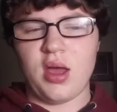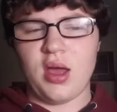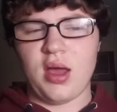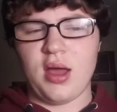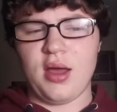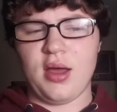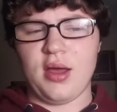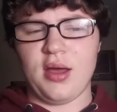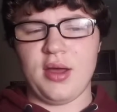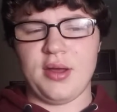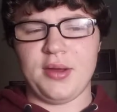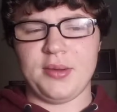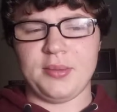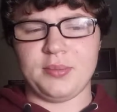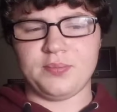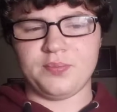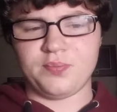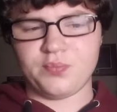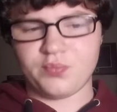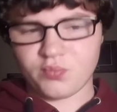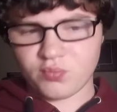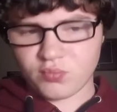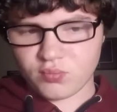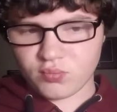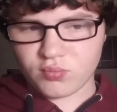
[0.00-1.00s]
Um,
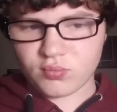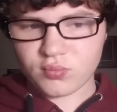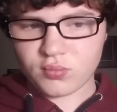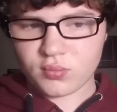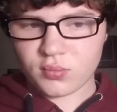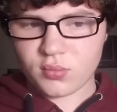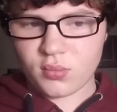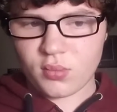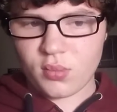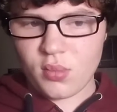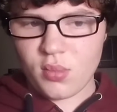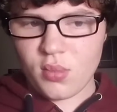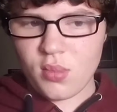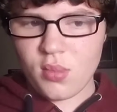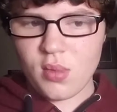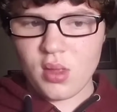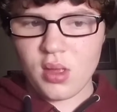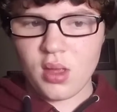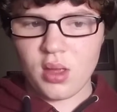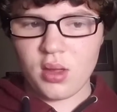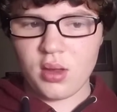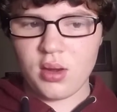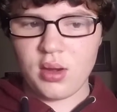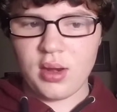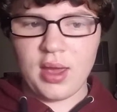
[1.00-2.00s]

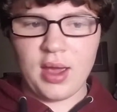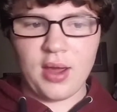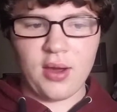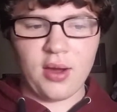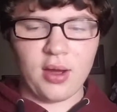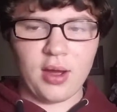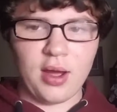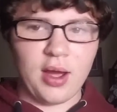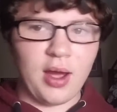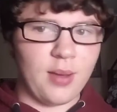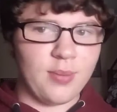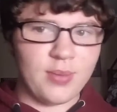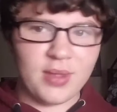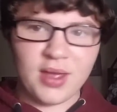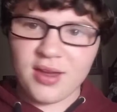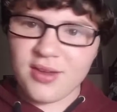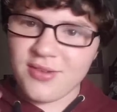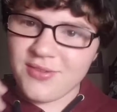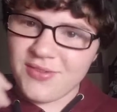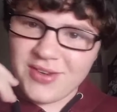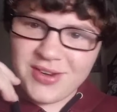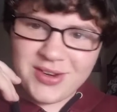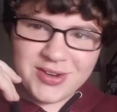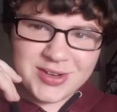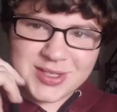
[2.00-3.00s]
Now, I'm not a
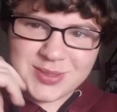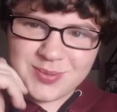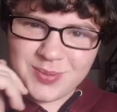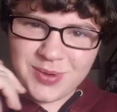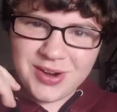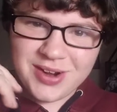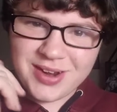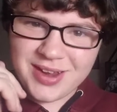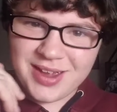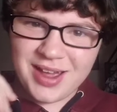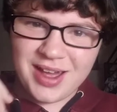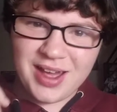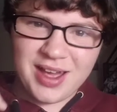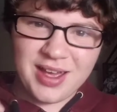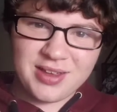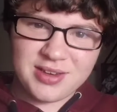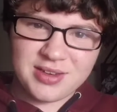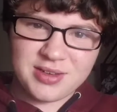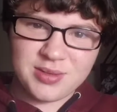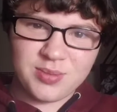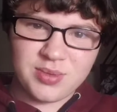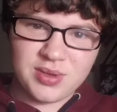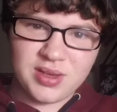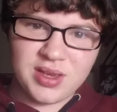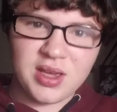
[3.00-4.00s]
very smart guy
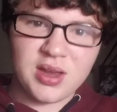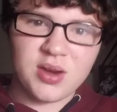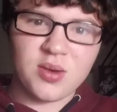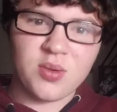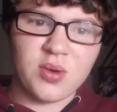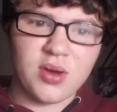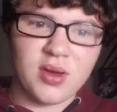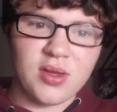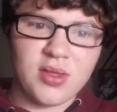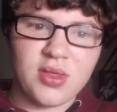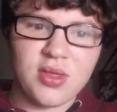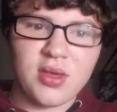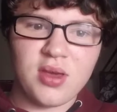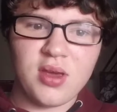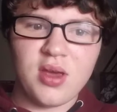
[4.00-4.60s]
to begin with,